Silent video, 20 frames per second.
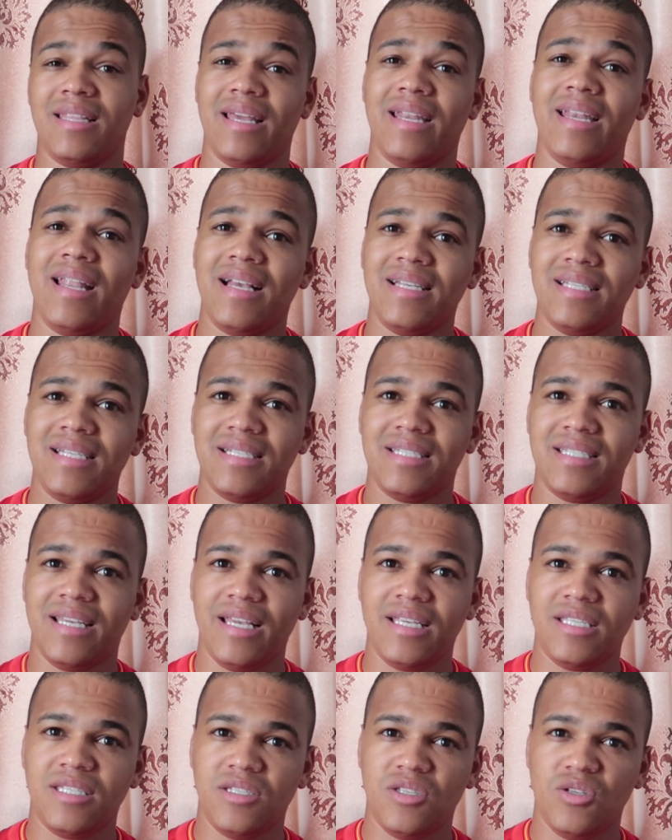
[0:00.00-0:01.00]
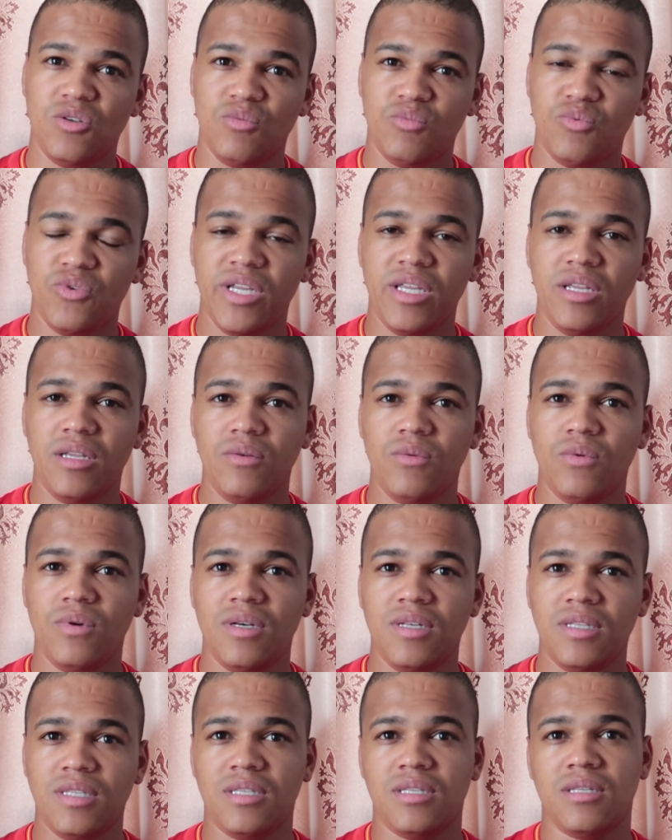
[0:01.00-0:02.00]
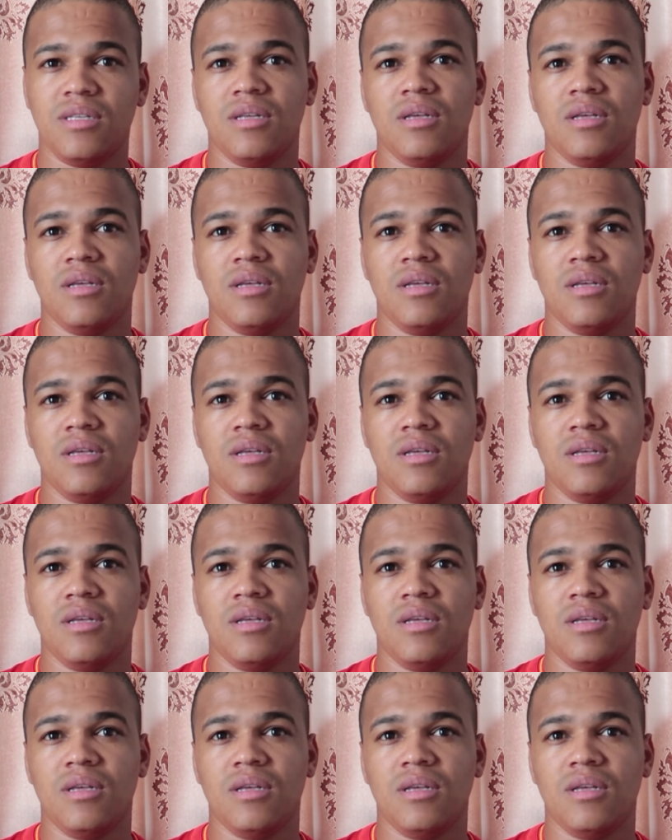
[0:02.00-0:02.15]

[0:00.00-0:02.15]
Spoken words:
then I suggest you bring with